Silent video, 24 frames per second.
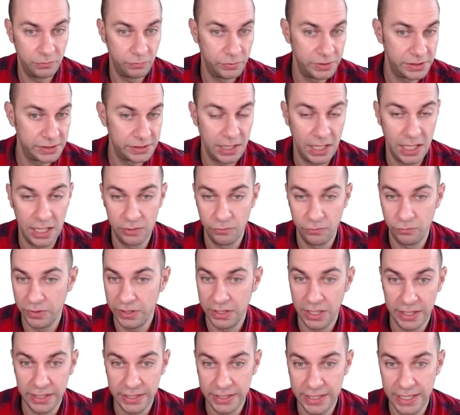We start with
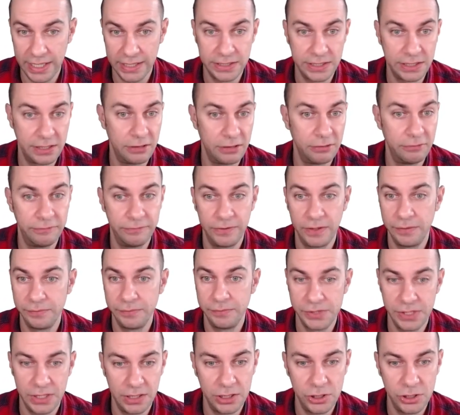identical firms
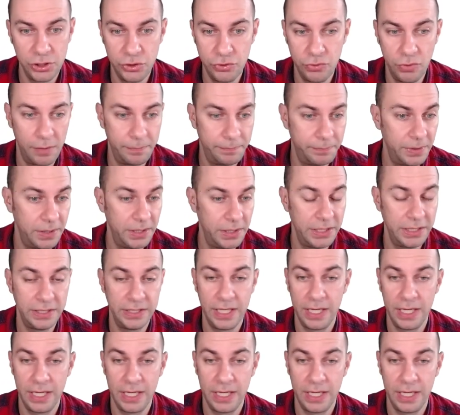in a duopoly.